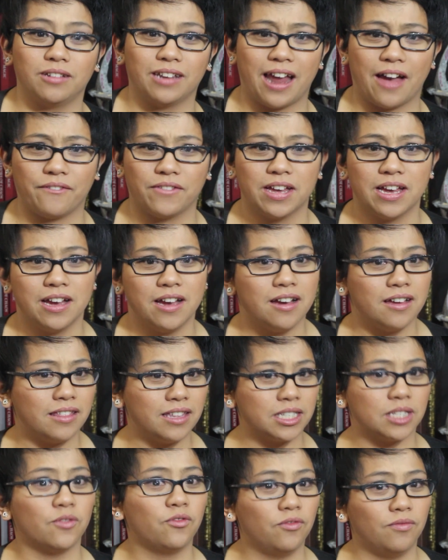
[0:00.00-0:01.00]
You can have
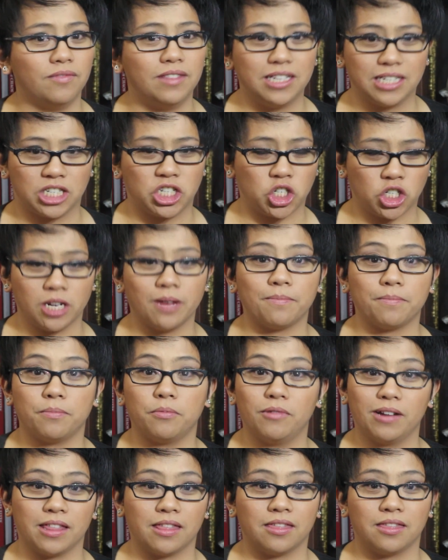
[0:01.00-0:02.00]
this
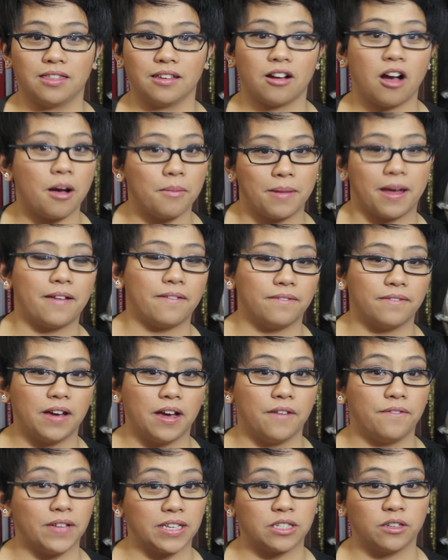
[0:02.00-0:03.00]
ship with the combat
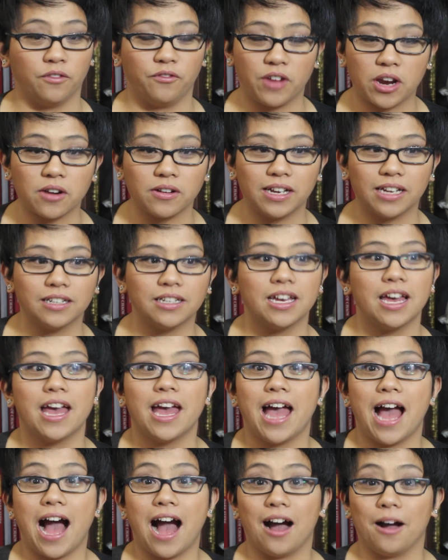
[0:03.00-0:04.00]
vessel variant,
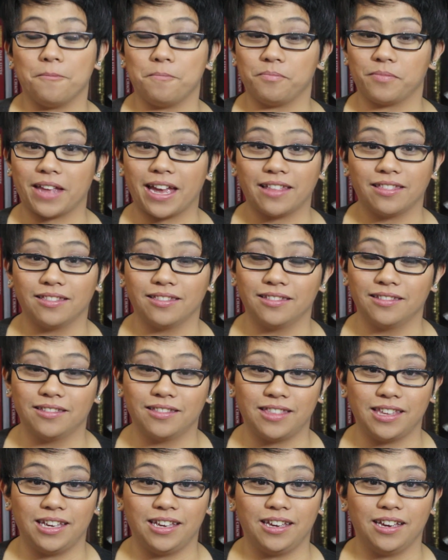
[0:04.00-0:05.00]

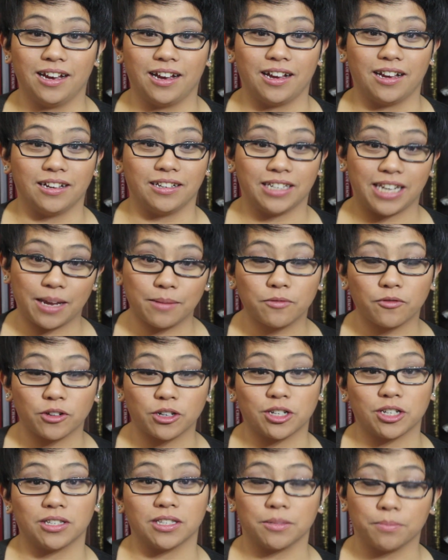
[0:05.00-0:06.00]
and the named
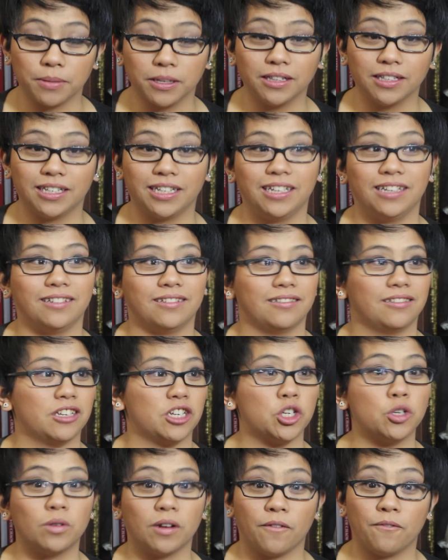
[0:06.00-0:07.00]
version's ability,
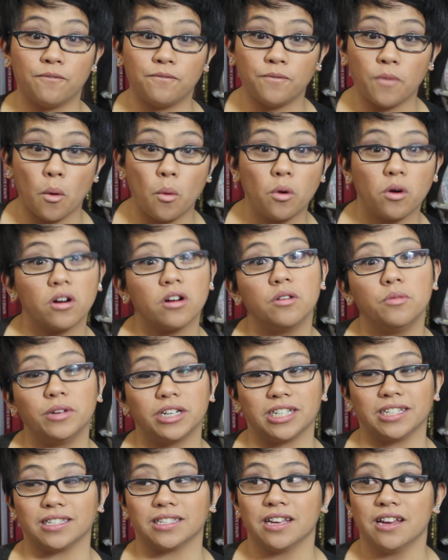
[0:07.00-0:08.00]
shooting 4,
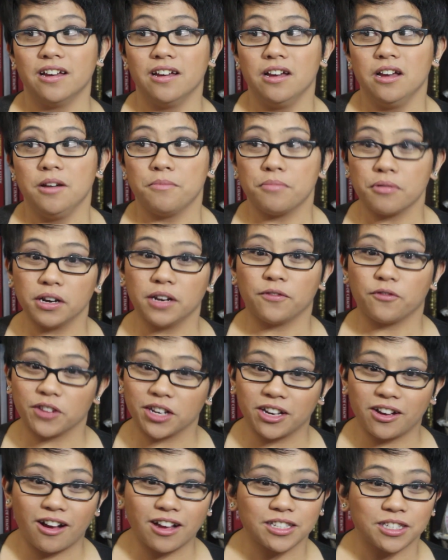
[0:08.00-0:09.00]
which is pretty
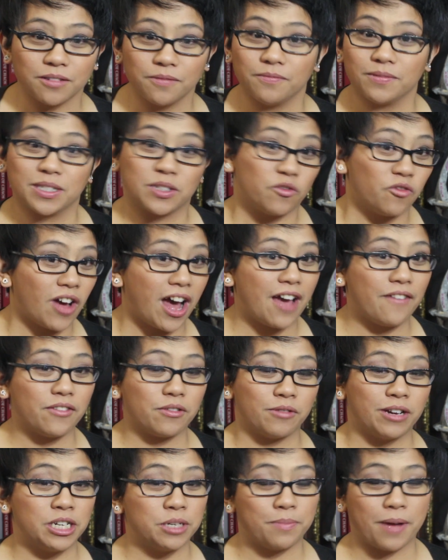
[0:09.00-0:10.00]
freaking awesome. It's 5
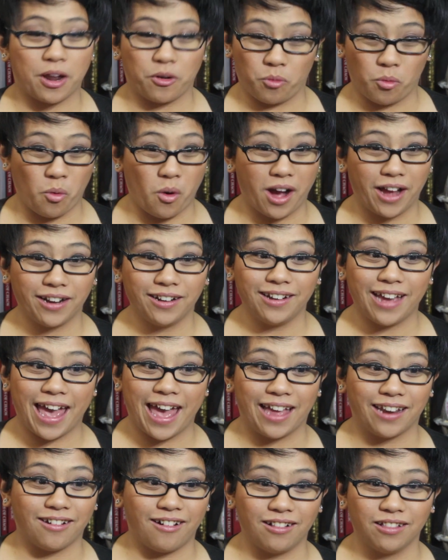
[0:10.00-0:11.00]
at range band 1,
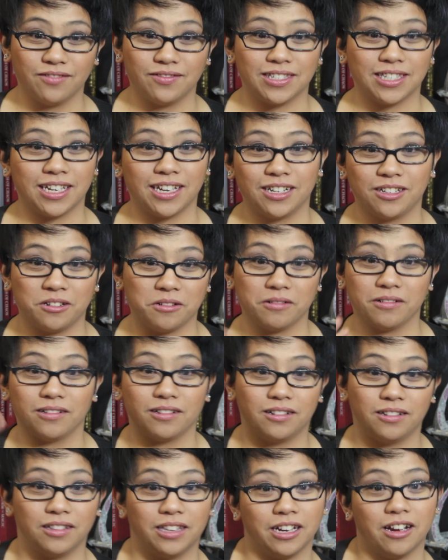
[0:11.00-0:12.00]
and all of a sudden you're
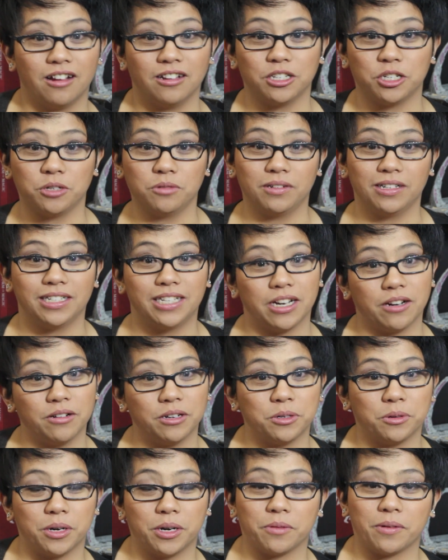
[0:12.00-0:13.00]
in Klingon shooting
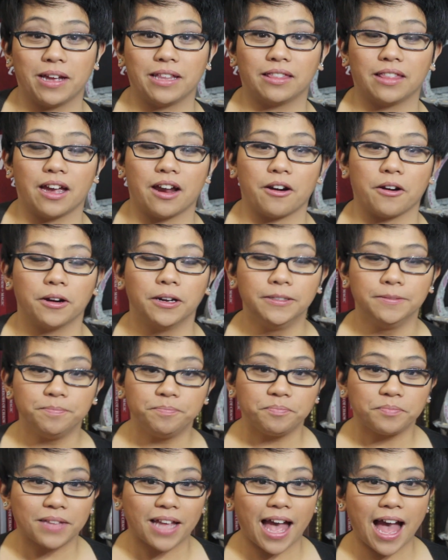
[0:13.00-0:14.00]
territory right there.
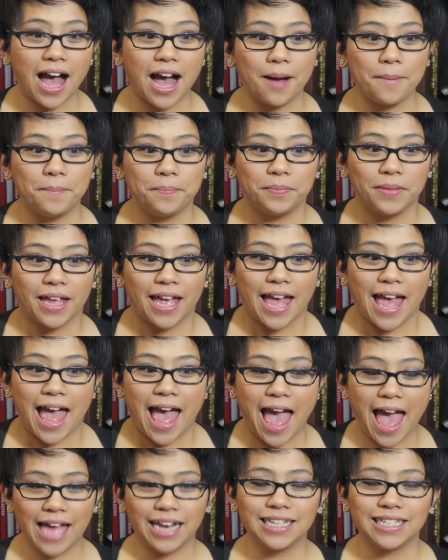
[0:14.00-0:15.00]
And
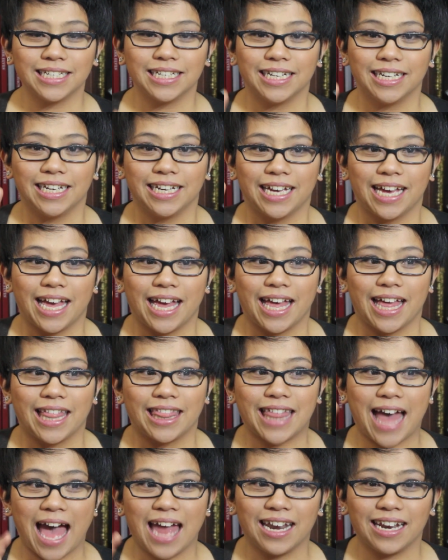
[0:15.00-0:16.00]

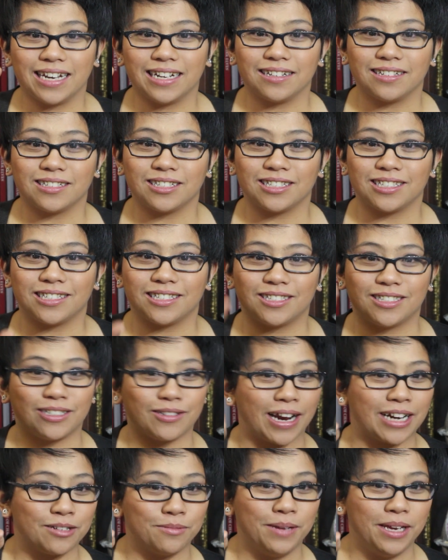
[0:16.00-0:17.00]
that
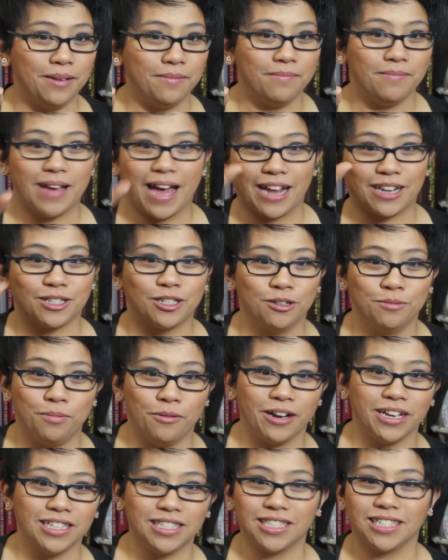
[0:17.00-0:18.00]
tractor beam at 2
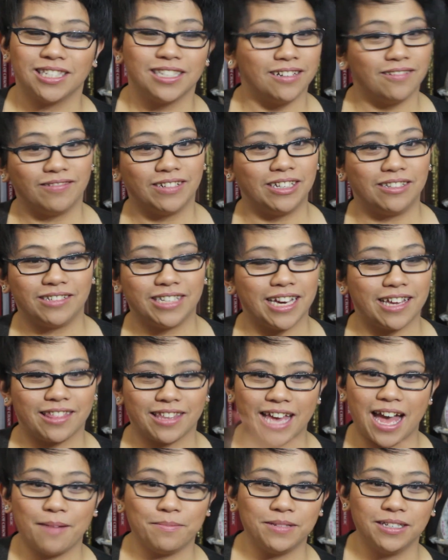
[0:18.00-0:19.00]
points, when you
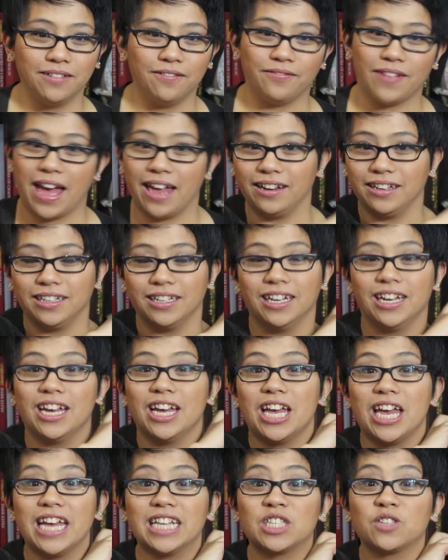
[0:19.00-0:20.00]
take the captain, Vanek,
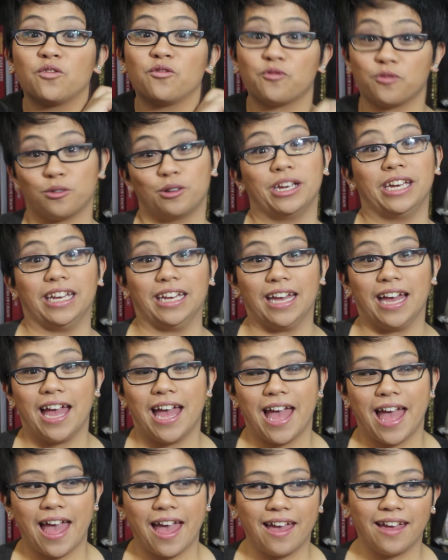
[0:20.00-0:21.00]
it's free.
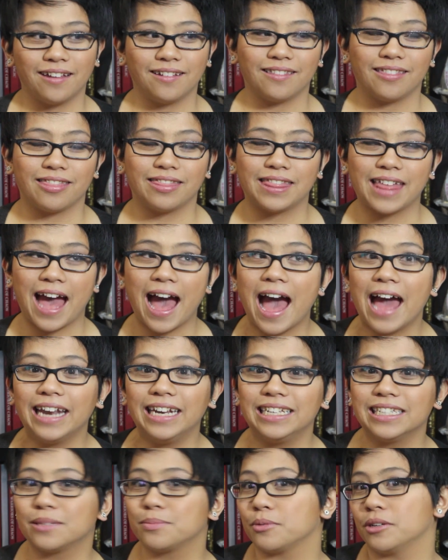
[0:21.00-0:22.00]
And
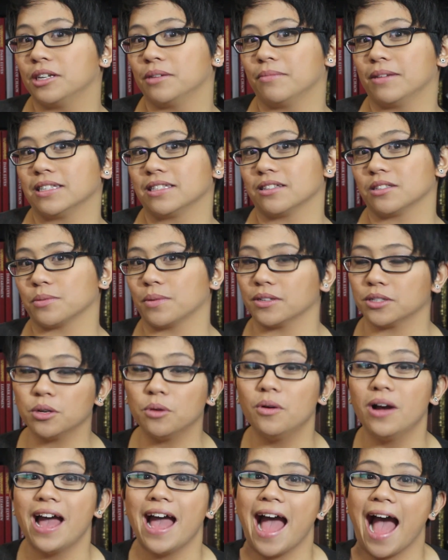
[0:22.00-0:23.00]
that is pretty amazing as well.
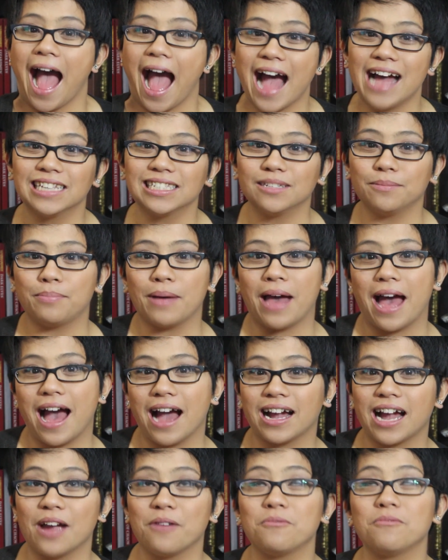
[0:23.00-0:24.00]
So, as a
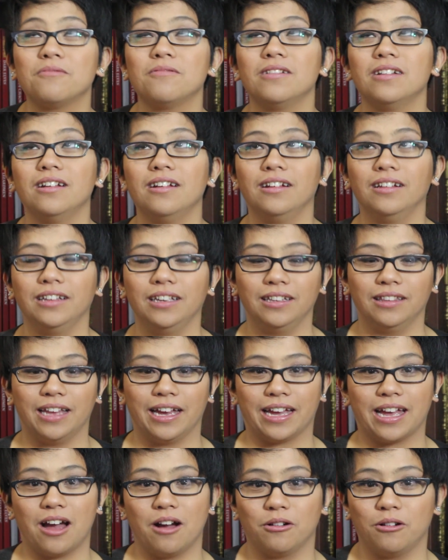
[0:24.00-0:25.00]
pack, I really
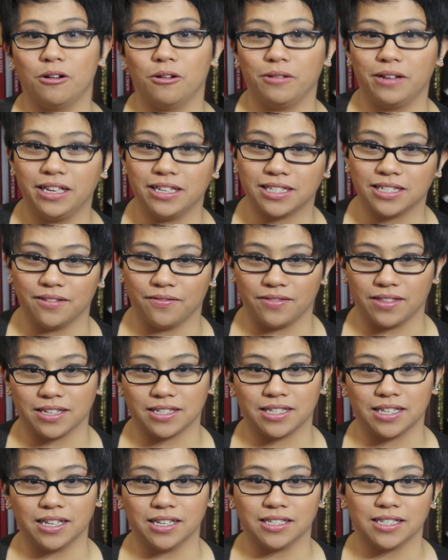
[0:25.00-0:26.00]
like how cohesive
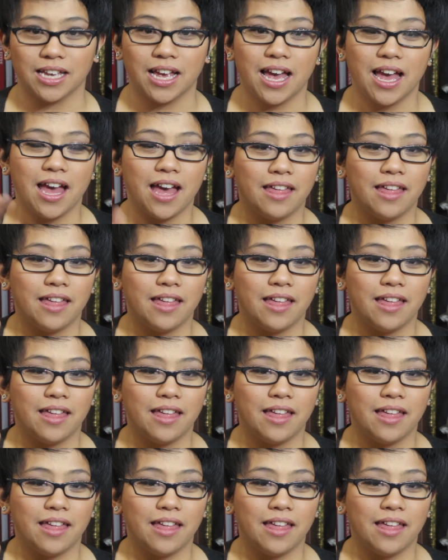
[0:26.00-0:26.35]
this is.